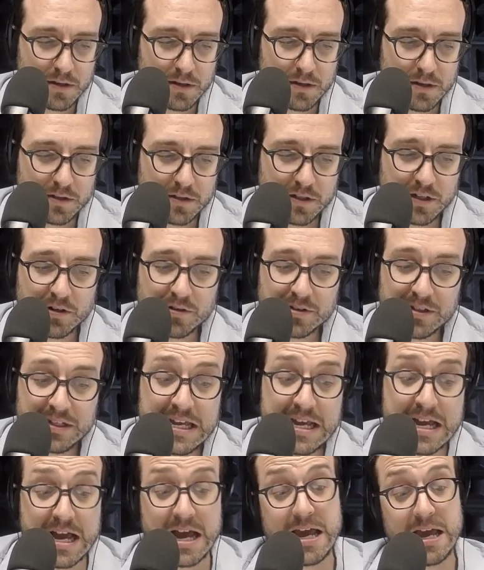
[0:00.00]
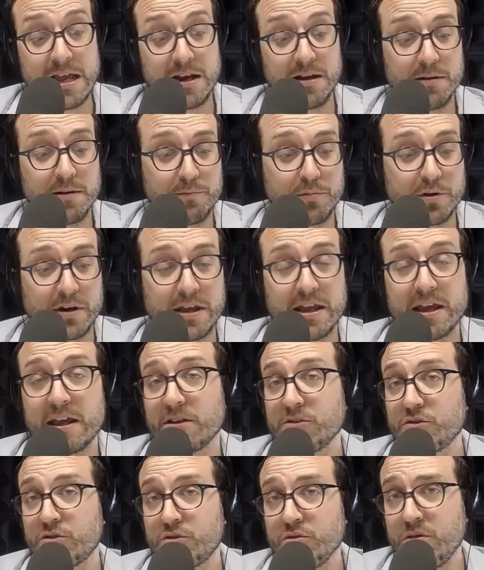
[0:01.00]
Se los di a él porque
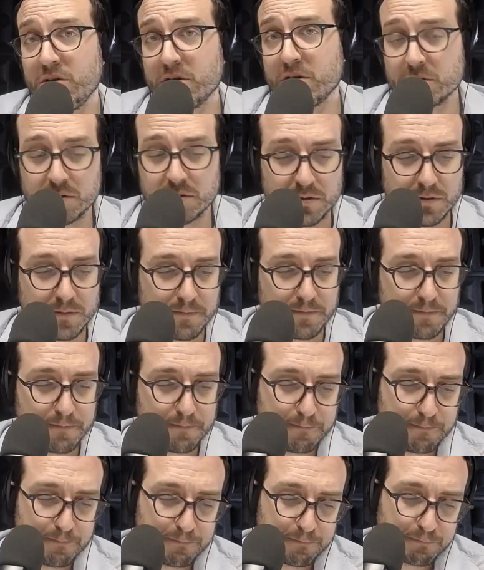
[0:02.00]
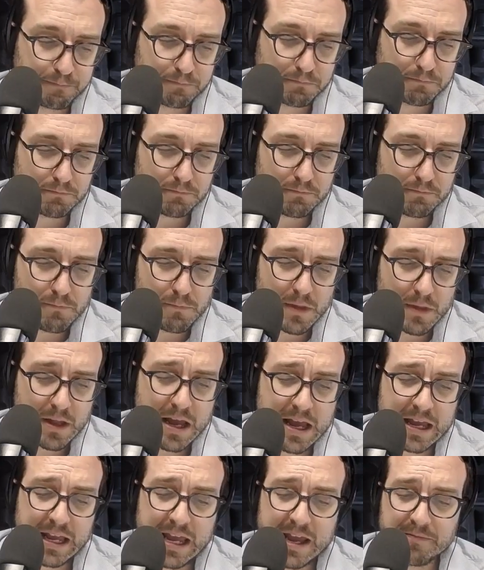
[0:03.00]
eran suyos.
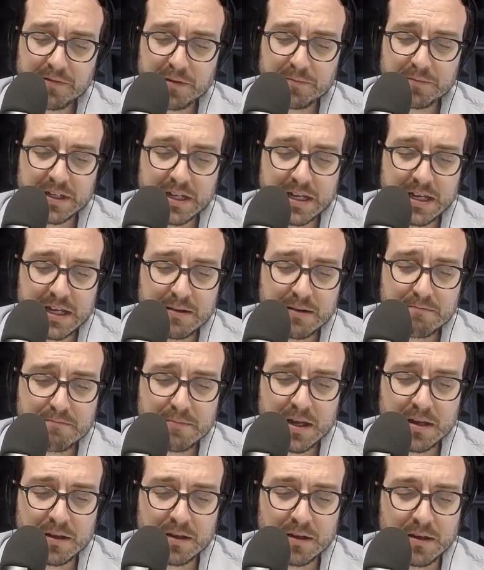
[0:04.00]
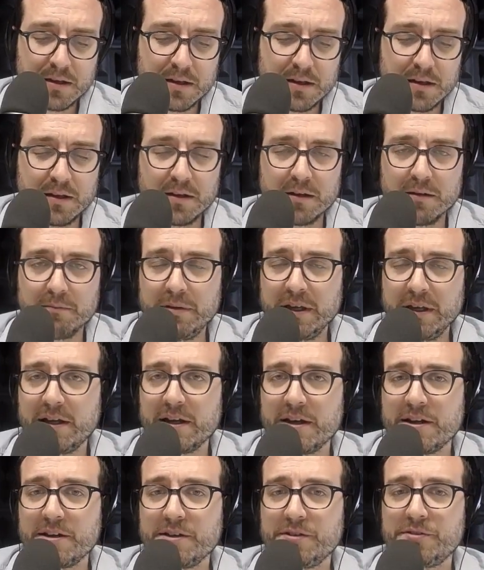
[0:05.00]
I gave them to him
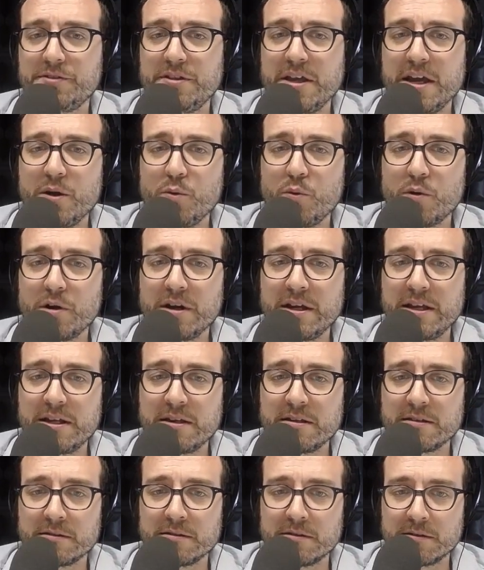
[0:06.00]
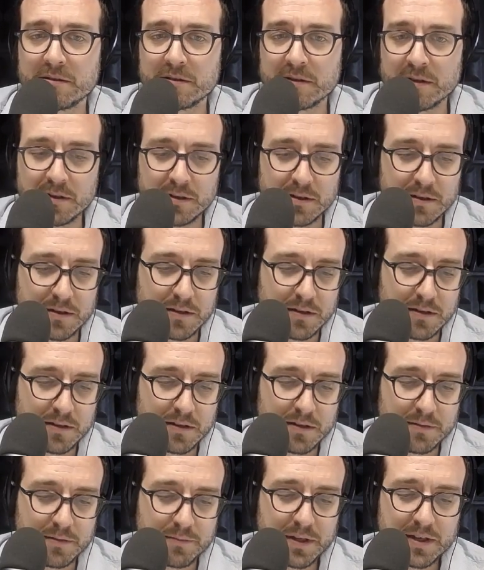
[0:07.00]
because they were his.
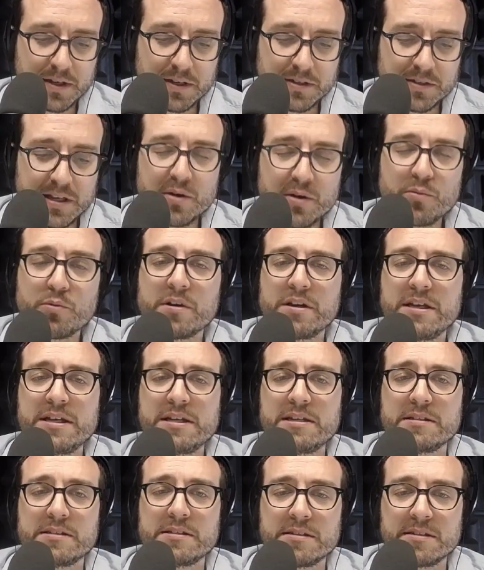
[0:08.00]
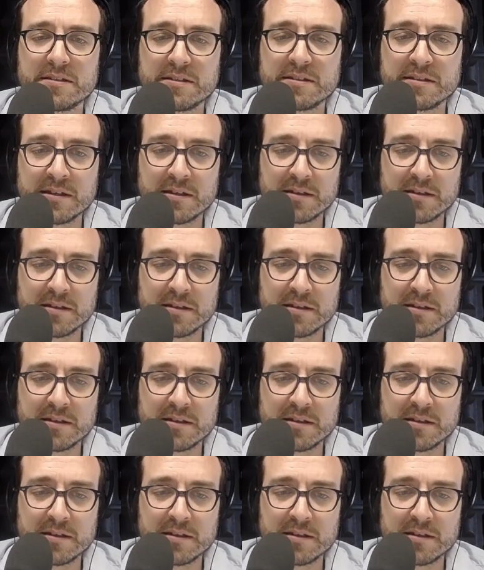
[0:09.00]
Because they were his.